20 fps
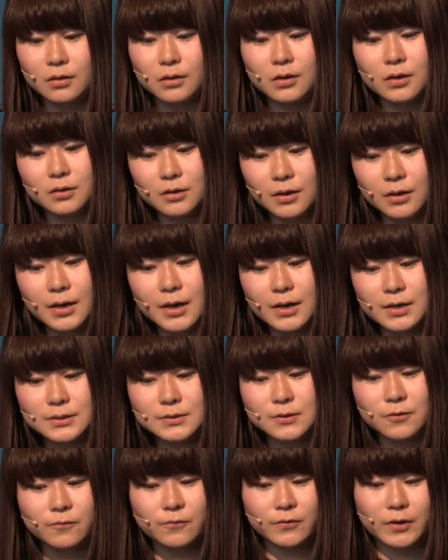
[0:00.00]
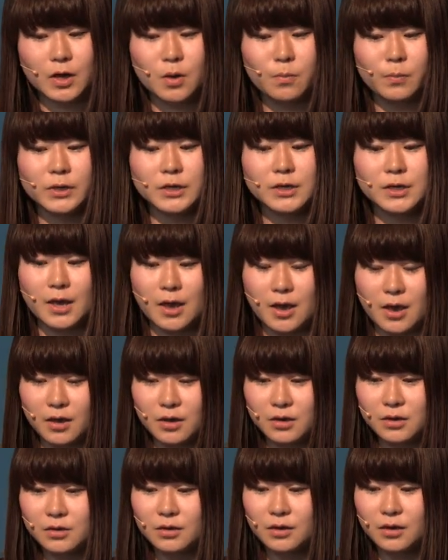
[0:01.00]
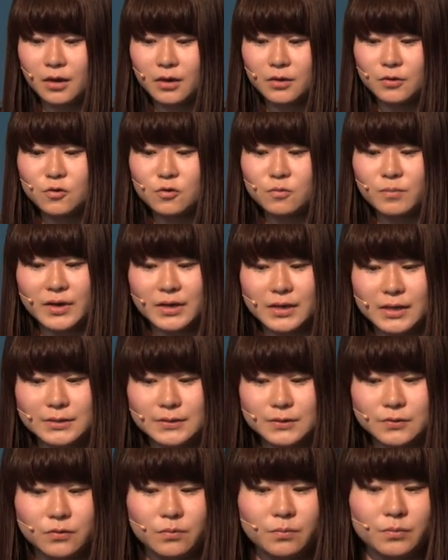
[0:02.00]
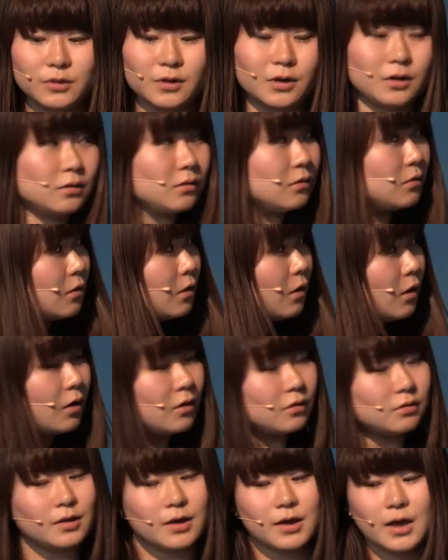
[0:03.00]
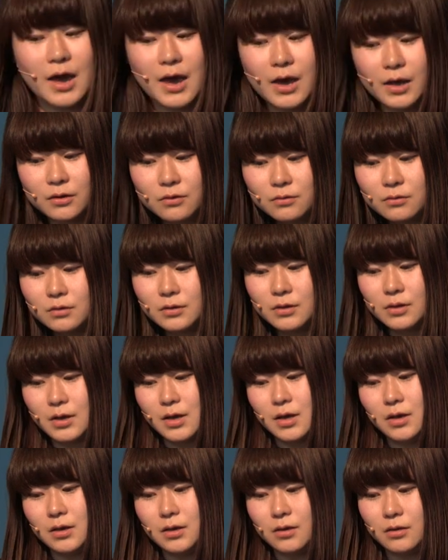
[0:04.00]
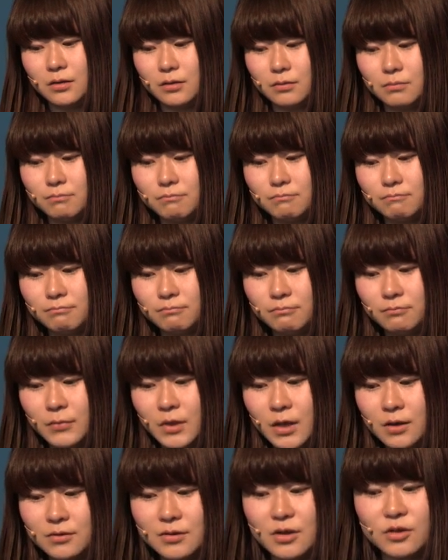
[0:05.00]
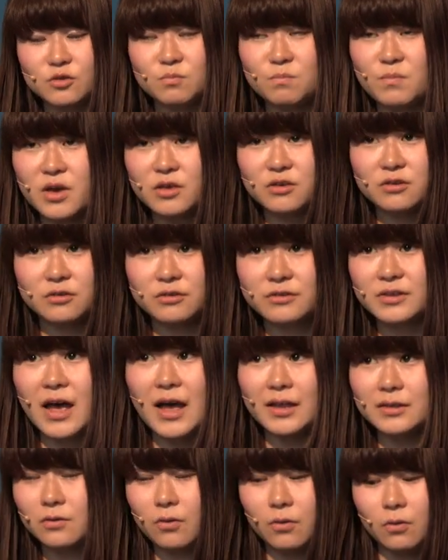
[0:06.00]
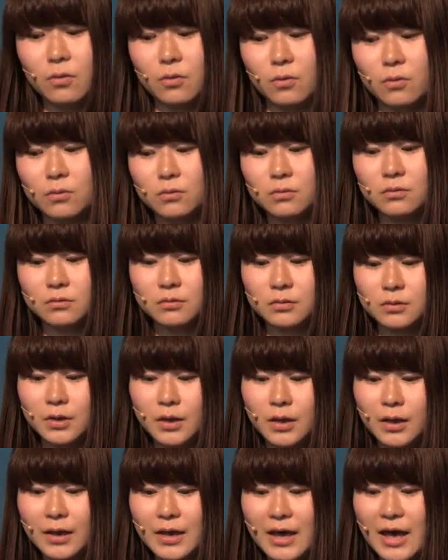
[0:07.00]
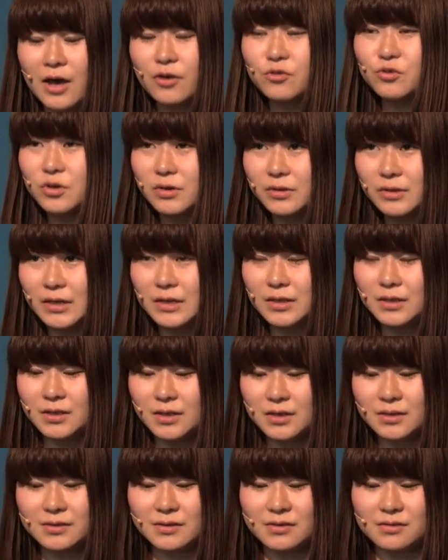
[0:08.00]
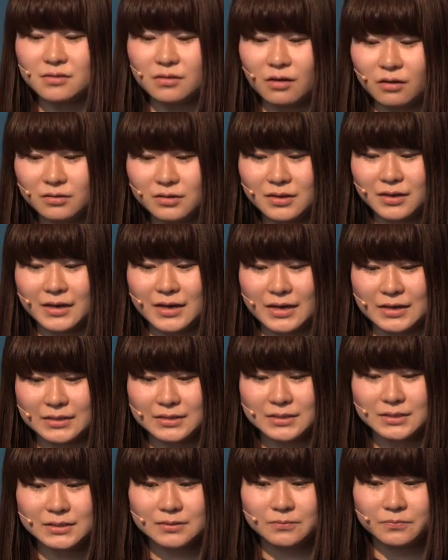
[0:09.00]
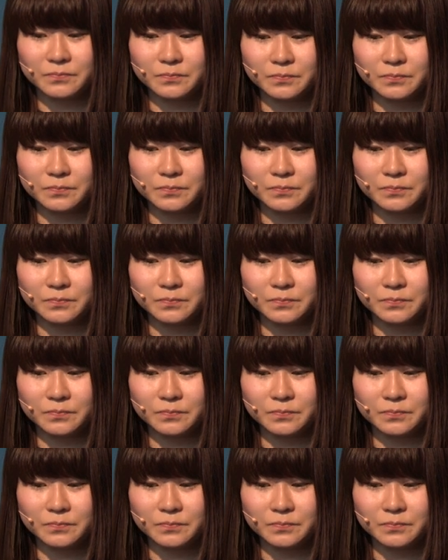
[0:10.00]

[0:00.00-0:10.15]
In the case of company A, you may assume that they hadn't taken such measures at all. Actually, this is not the case.